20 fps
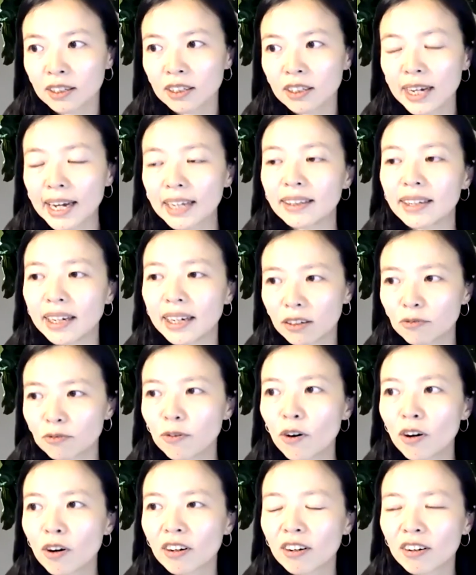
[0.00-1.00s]
And
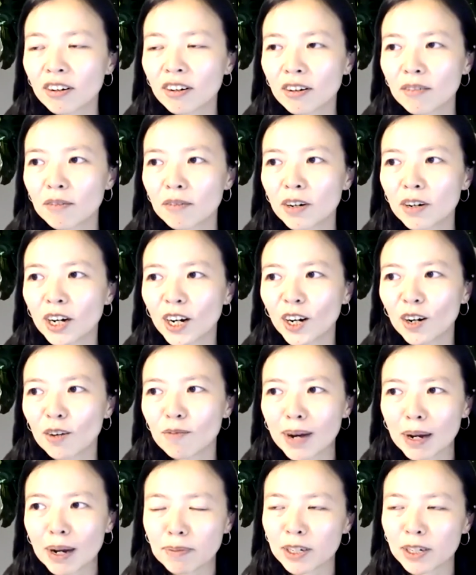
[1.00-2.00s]
therefore,
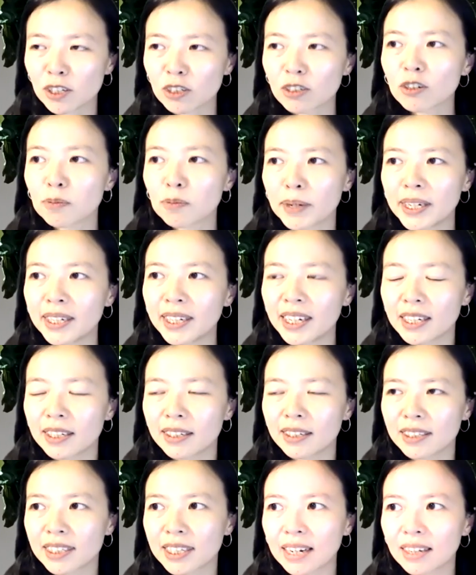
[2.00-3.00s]
my personal opinion
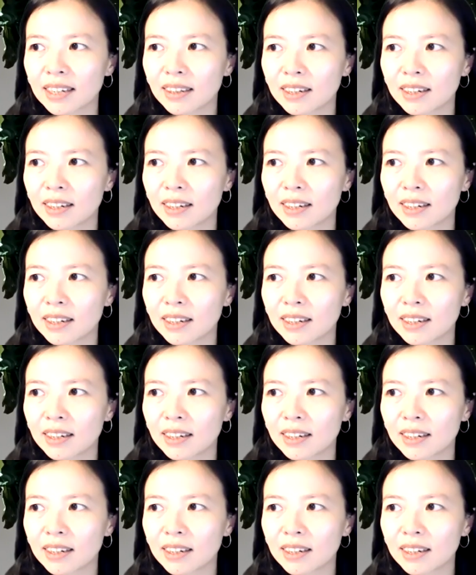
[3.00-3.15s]
is that